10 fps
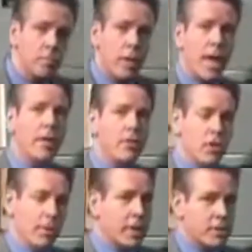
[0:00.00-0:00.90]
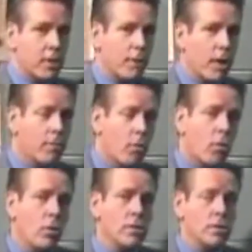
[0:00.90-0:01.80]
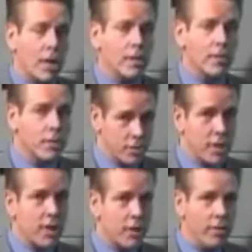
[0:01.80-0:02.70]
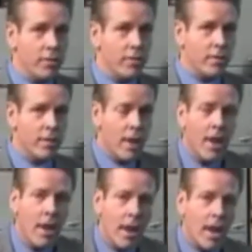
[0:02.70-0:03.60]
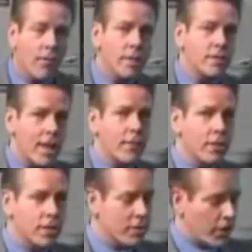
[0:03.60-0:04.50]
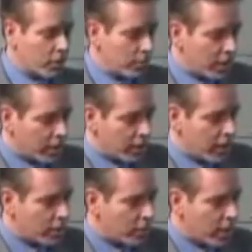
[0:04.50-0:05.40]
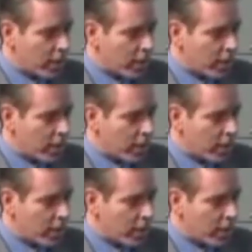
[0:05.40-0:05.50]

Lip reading: panendermic semi-boloid slots of the stator. Every 7th conductor being connected by a